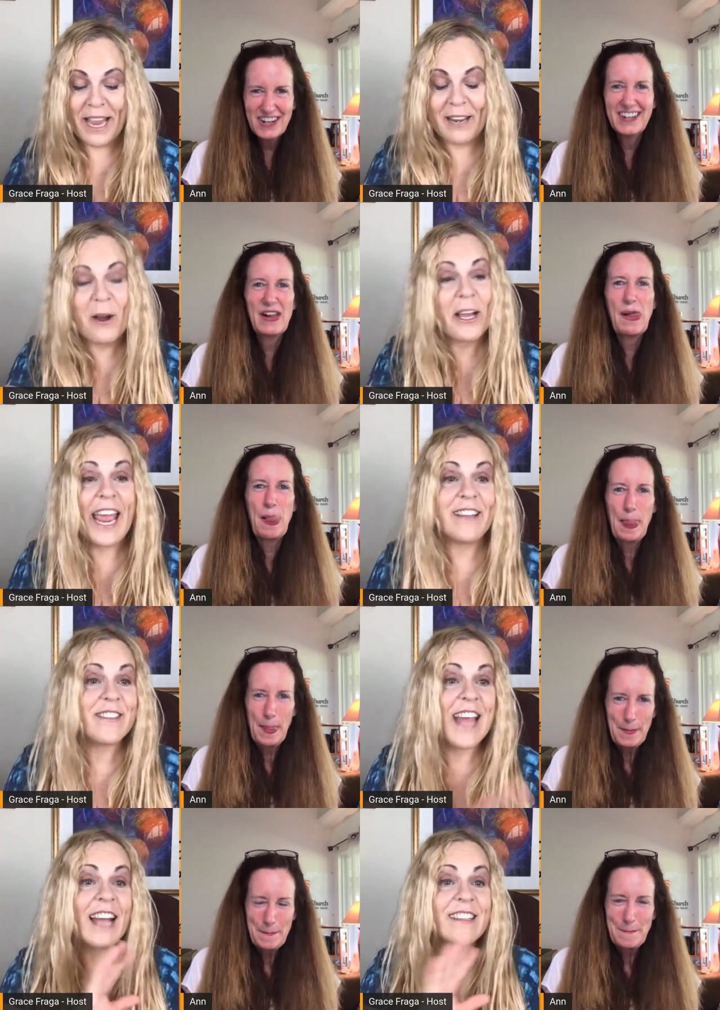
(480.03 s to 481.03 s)
Speaker 1: mind. Okay,
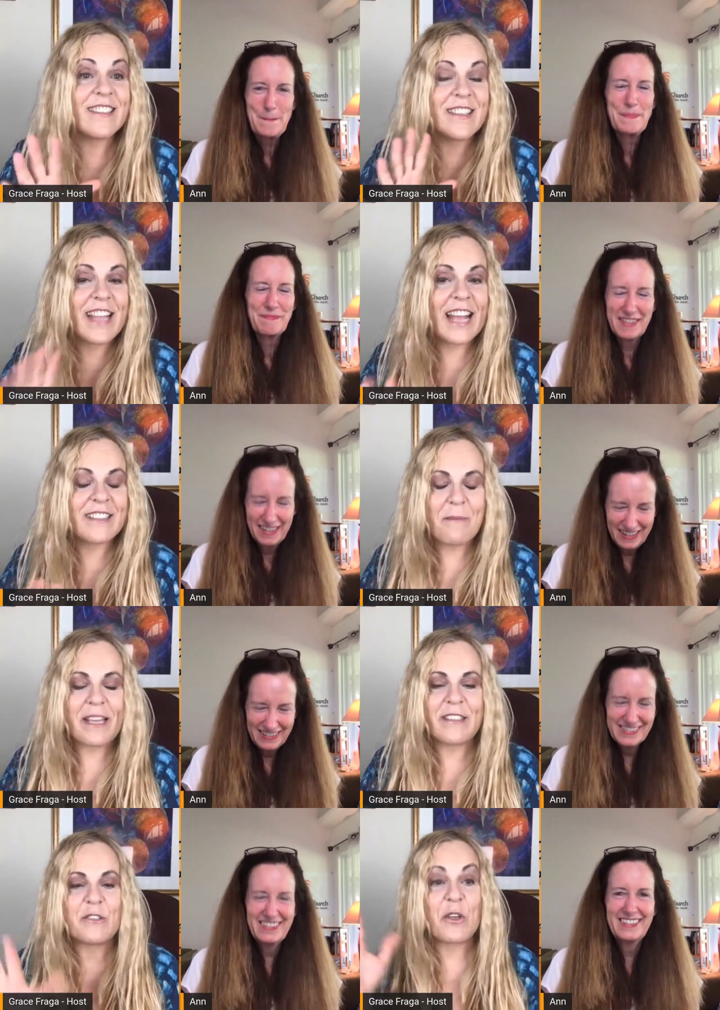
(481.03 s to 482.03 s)
so that's that's
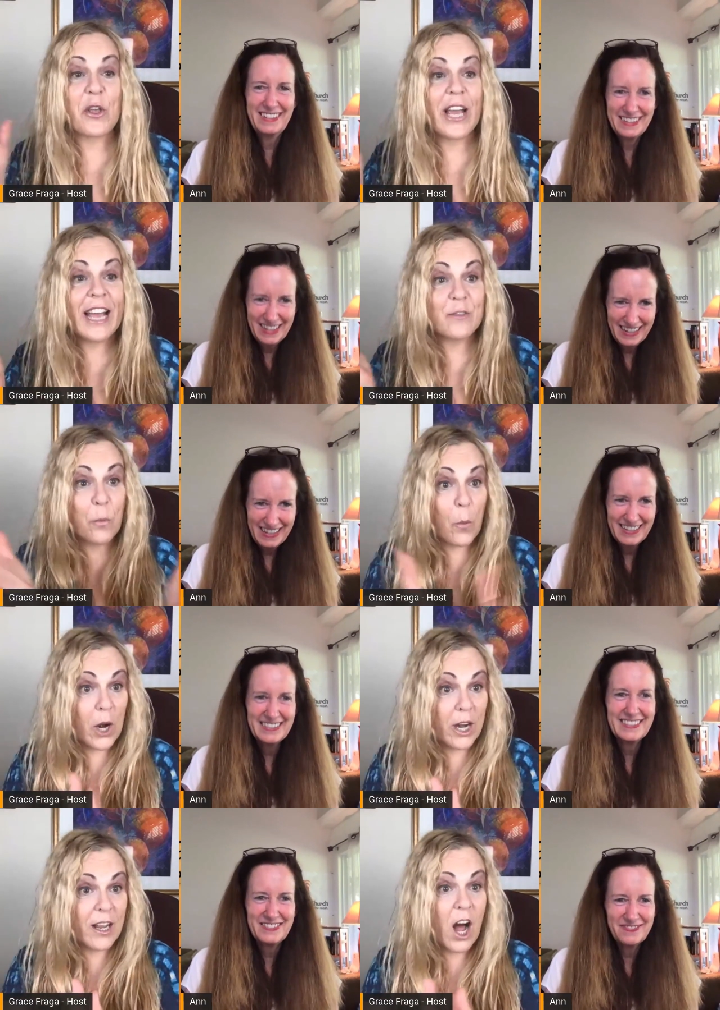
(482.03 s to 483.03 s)
amazing. It's, so you guys
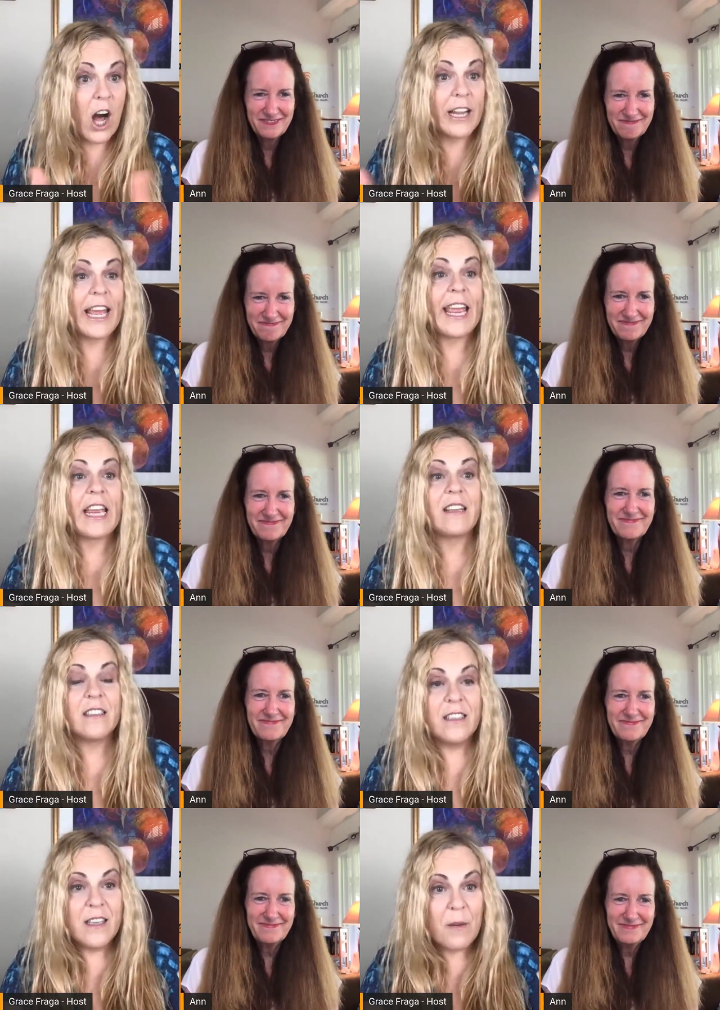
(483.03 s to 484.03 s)
worked on
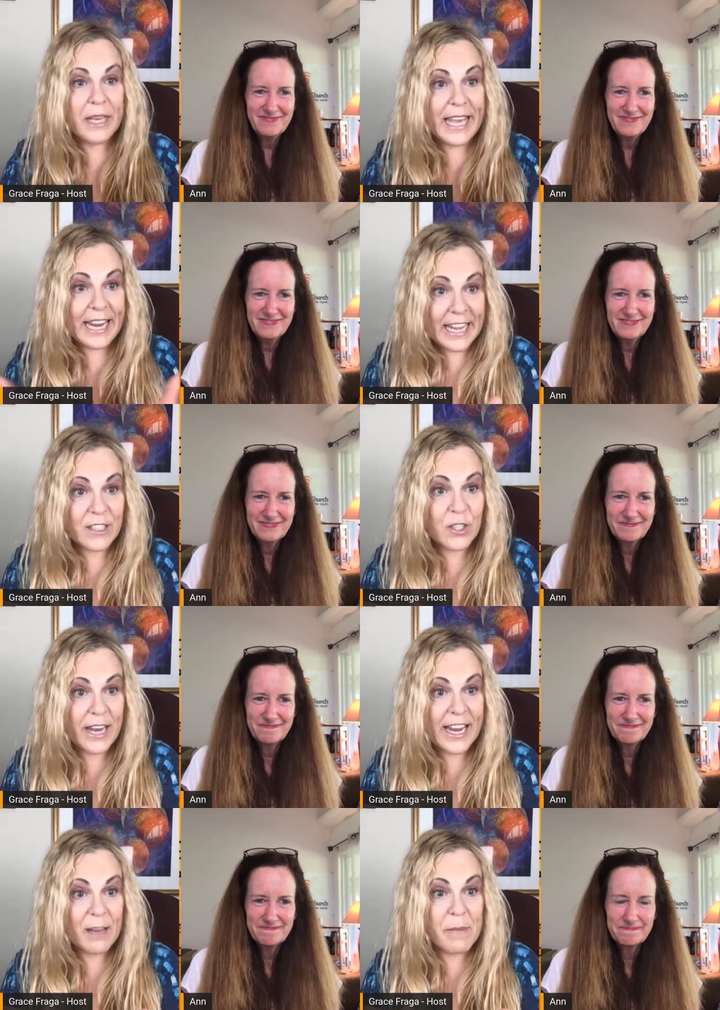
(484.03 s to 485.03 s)
like getting it to
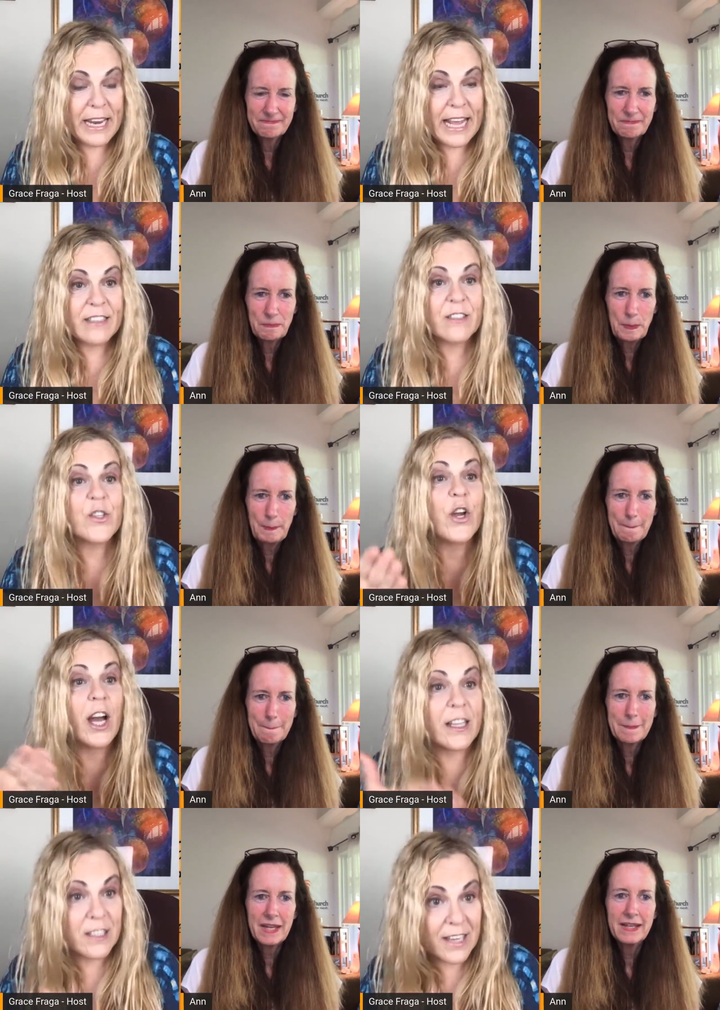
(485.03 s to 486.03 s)
ninety
Speaker 2: minutes. You
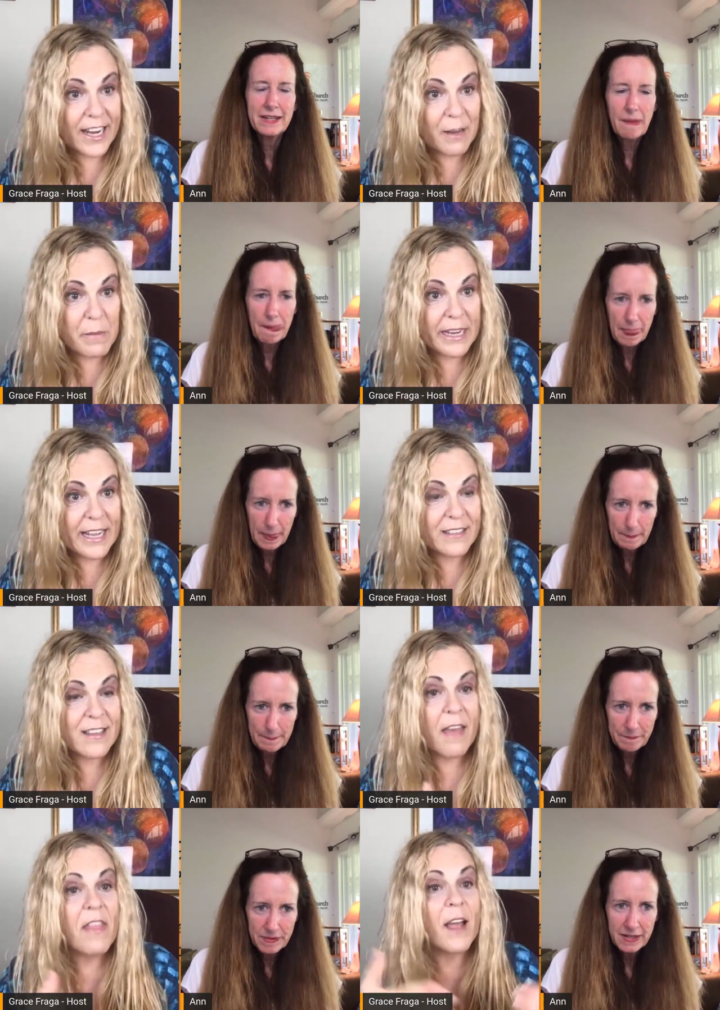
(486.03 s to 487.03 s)
got it to ninety
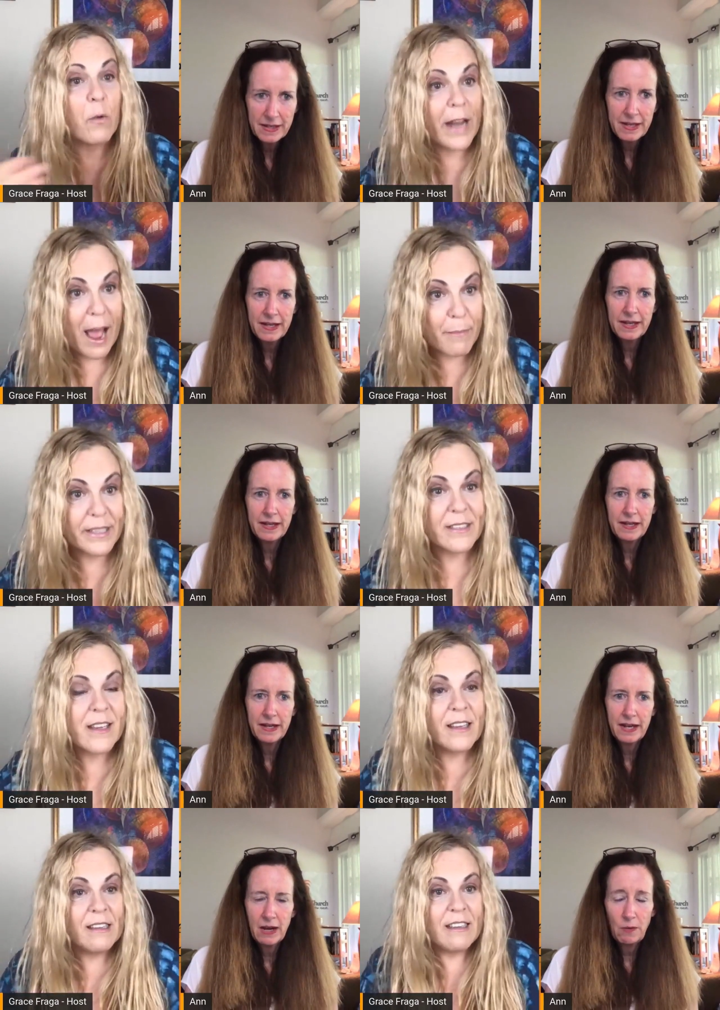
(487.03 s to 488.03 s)
minutes, and then what happened?
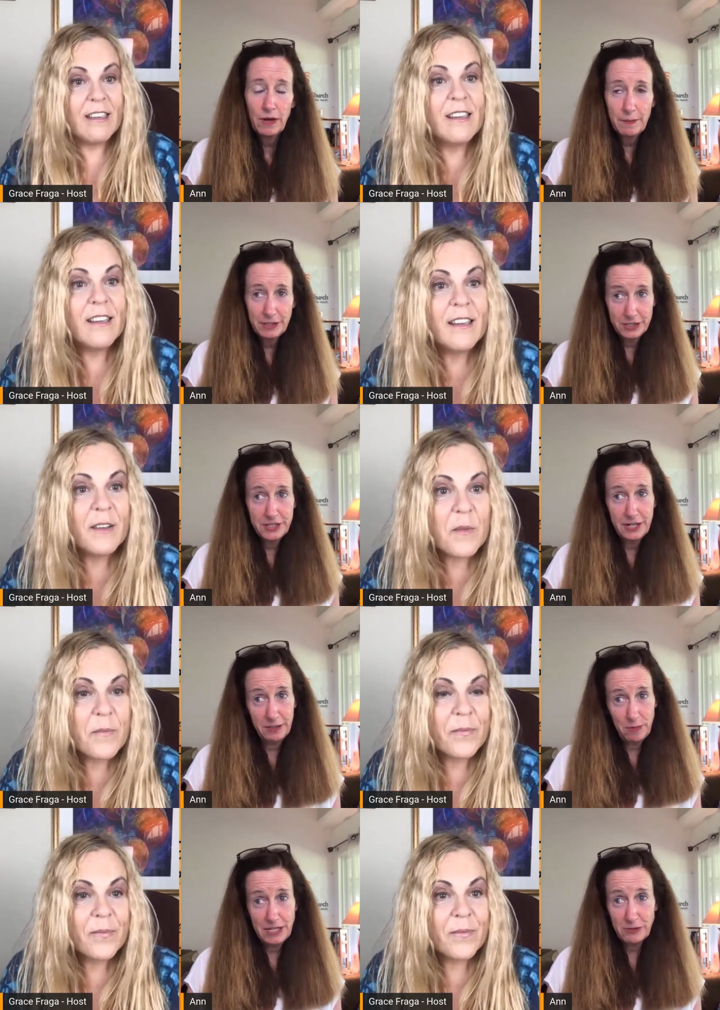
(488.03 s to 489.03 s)
Well, let me just tell
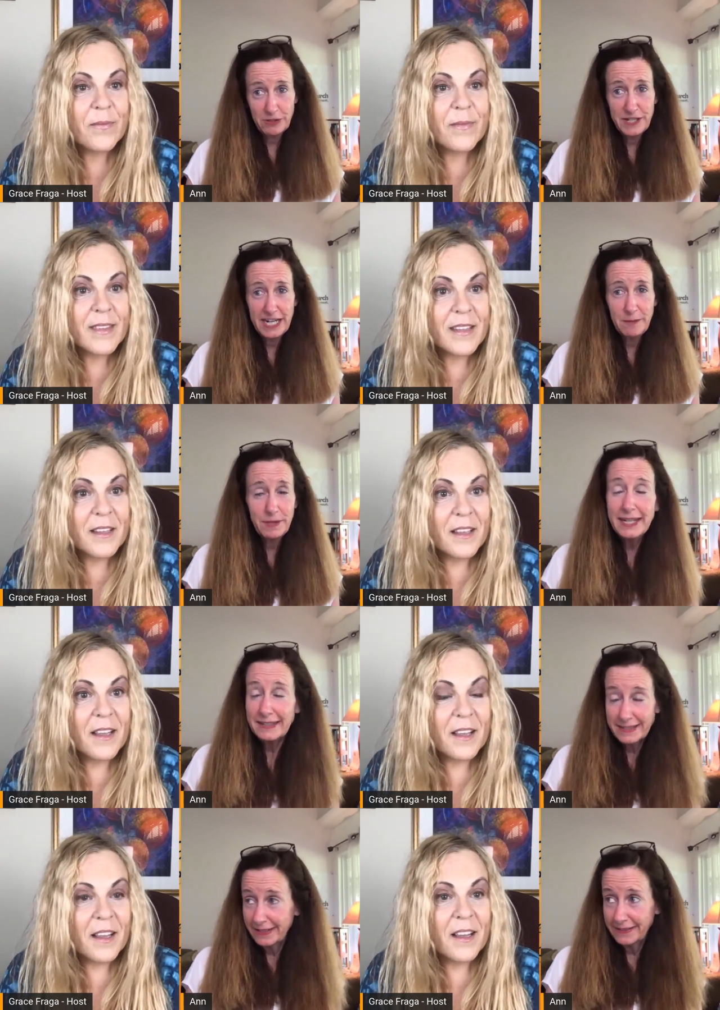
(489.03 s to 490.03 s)
you the process of the 90
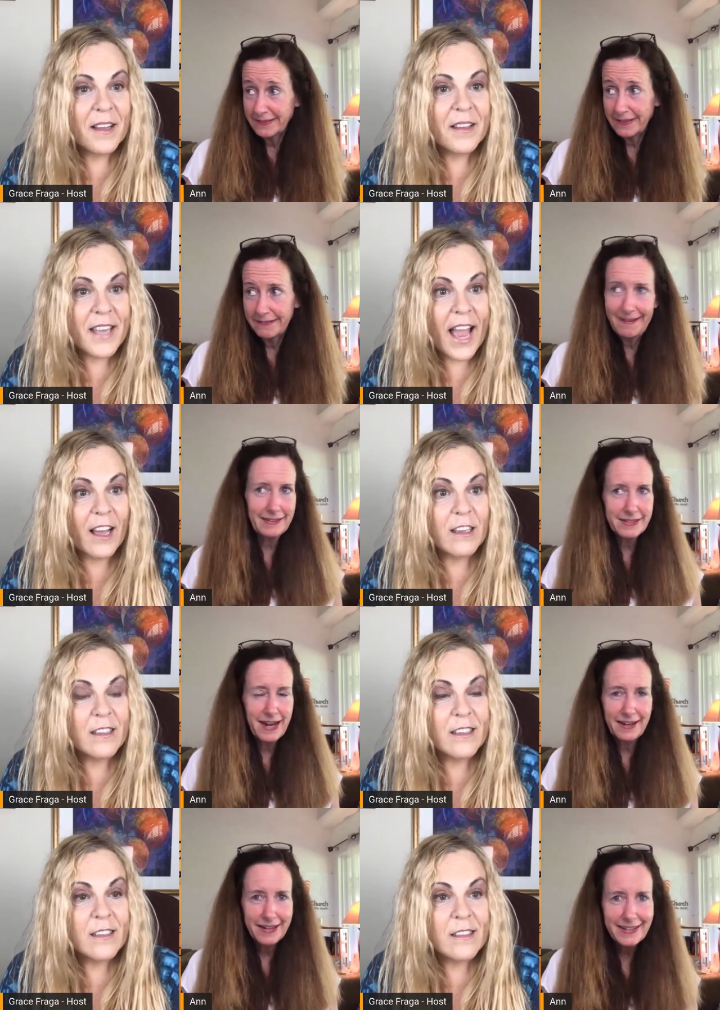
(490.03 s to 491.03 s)
minutes because yeah. that's not an